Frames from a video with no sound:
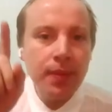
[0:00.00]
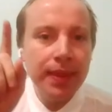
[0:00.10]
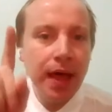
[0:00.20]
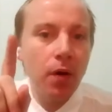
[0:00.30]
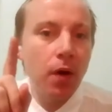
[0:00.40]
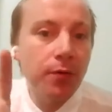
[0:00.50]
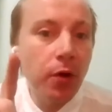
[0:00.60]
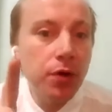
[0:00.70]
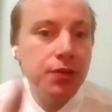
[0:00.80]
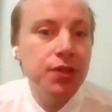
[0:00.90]
Now, of
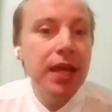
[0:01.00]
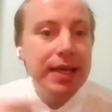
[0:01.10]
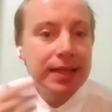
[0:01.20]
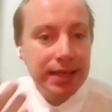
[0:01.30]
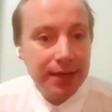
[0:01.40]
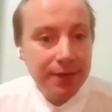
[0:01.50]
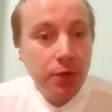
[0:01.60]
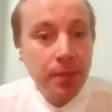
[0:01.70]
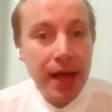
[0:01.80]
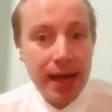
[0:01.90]
course, if
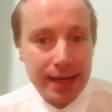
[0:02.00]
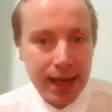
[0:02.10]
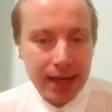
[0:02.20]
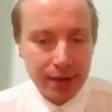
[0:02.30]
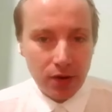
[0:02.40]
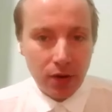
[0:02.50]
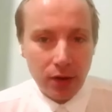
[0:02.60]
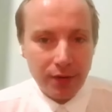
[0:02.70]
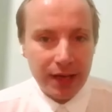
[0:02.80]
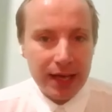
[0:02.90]
you meditate on
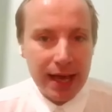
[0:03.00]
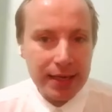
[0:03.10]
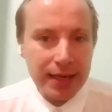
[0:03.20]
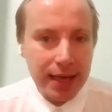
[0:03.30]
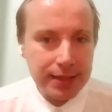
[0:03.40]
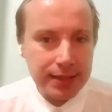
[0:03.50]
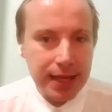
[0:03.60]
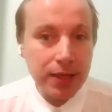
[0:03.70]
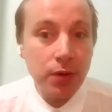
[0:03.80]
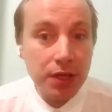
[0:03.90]
loving kindness
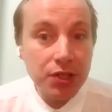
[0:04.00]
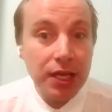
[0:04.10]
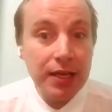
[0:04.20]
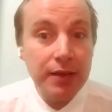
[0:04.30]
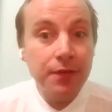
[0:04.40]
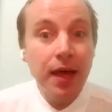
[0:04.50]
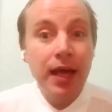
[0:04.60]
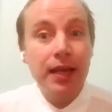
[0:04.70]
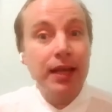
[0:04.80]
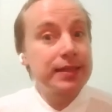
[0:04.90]
and you achieve,
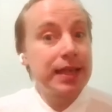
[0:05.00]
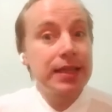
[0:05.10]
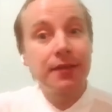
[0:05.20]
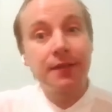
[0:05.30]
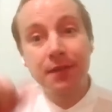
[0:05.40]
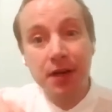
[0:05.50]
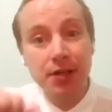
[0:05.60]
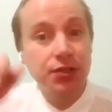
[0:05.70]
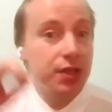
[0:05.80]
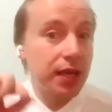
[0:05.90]
let's say, the
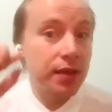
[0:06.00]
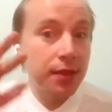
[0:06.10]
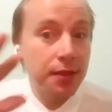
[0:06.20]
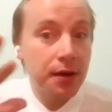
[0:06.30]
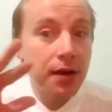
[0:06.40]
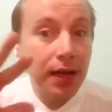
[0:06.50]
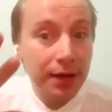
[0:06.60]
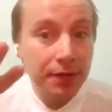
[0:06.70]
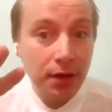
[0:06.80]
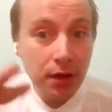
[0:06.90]
first, second, third
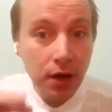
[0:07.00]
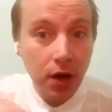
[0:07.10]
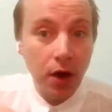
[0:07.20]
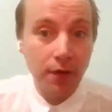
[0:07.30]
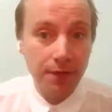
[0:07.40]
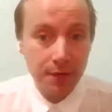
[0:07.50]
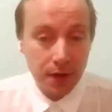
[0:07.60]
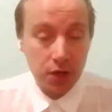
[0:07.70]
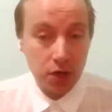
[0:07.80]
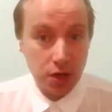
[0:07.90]
level of
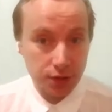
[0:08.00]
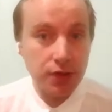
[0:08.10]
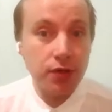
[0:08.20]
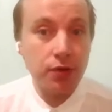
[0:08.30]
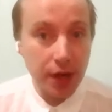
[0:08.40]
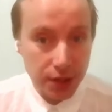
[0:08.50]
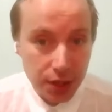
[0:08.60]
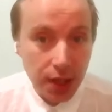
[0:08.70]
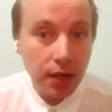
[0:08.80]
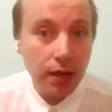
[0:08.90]
concentration,